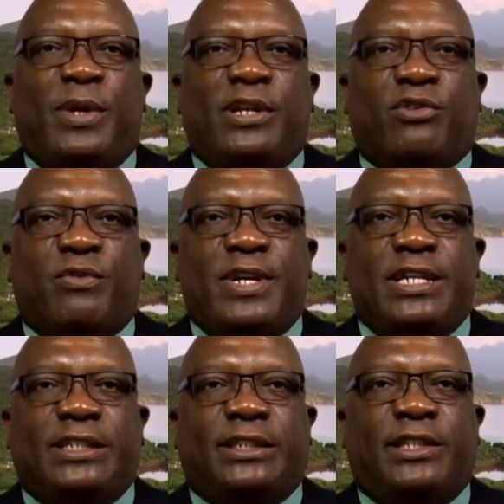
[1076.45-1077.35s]

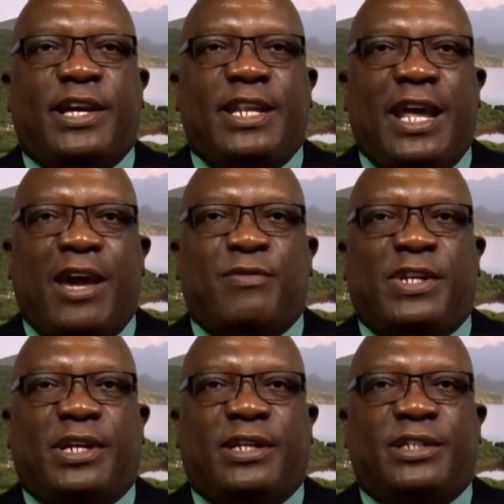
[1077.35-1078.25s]
increase the
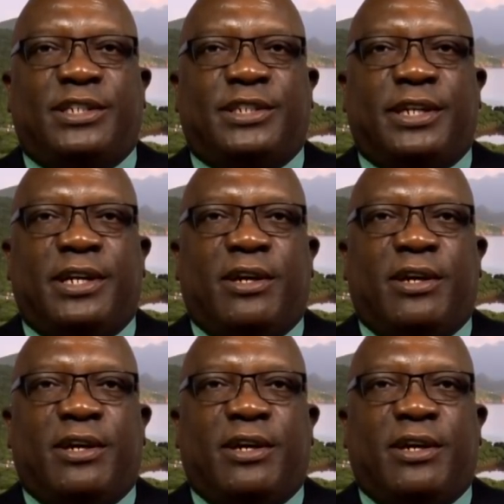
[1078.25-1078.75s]
inheritance